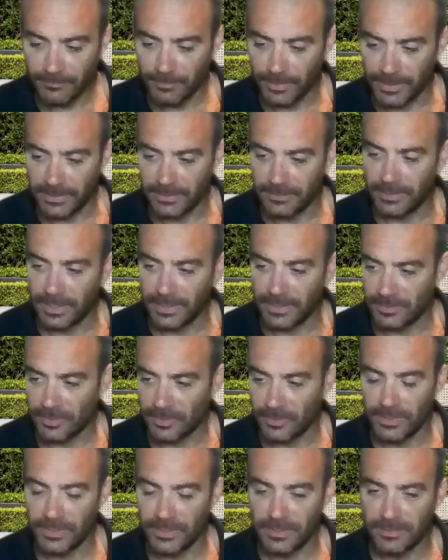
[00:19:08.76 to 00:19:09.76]
but
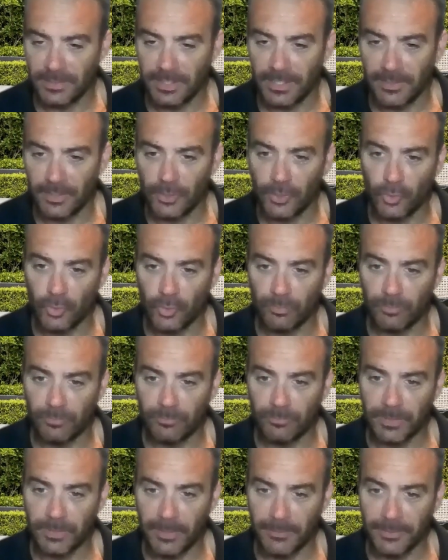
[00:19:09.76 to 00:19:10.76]
so you just they're not all
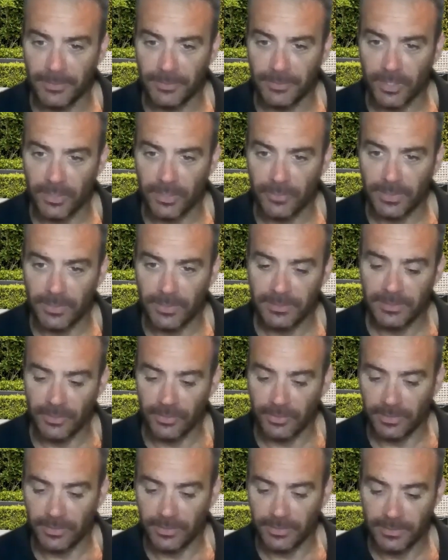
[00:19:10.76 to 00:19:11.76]
coming straight away. So
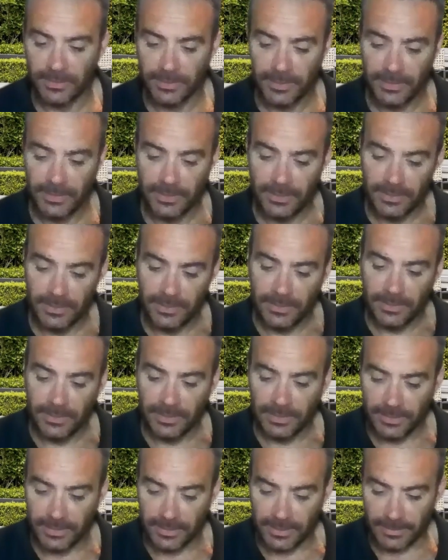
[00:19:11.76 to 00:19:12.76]
you're
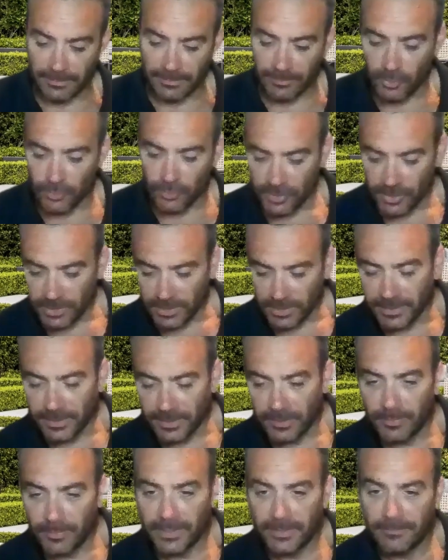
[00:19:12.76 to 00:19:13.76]
constantly
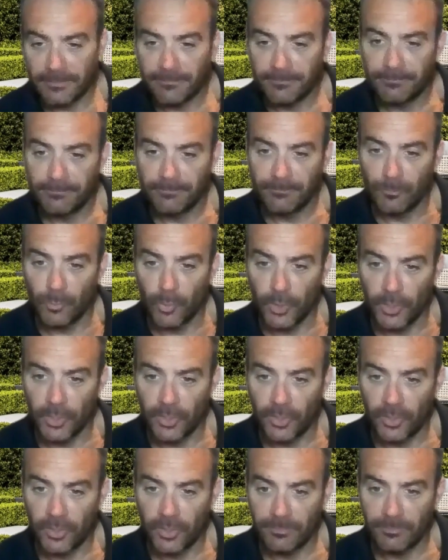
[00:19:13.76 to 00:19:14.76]
going to be
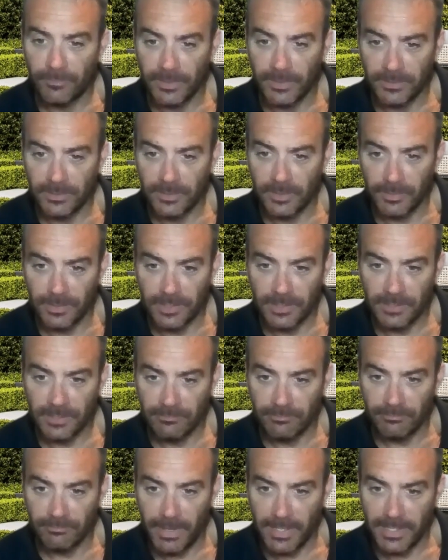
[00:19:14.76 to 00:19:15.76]
working on them. But so just
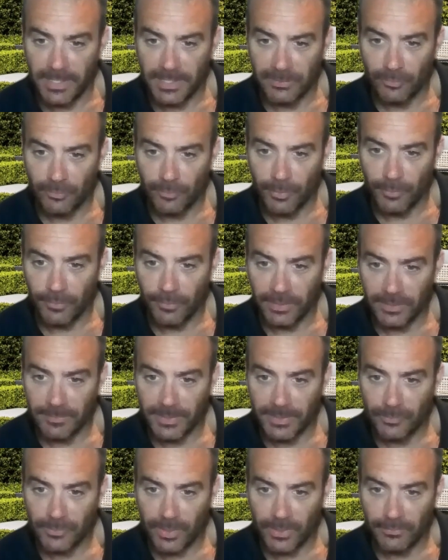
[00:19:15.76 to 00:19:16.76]
manually removing is the
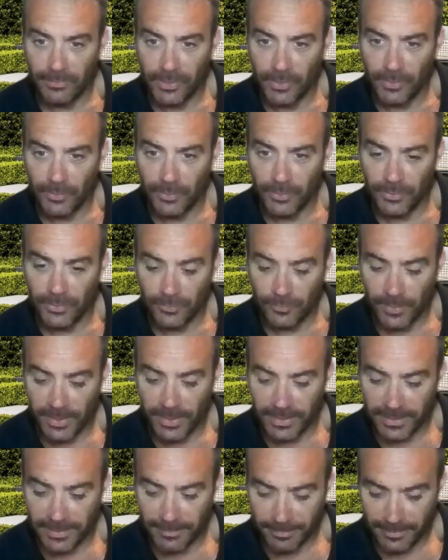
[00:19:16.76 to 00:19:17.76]
best way if you don't want to use
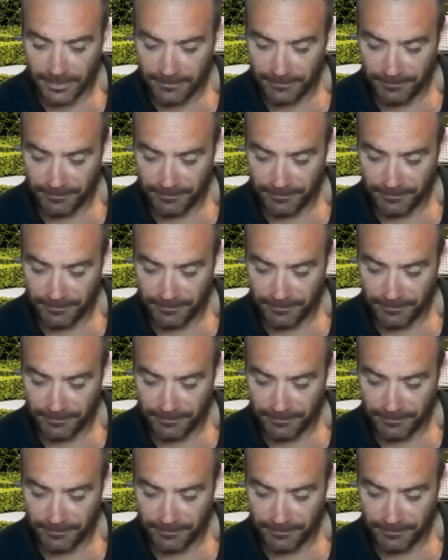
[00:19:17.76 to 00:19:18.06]
Roundup.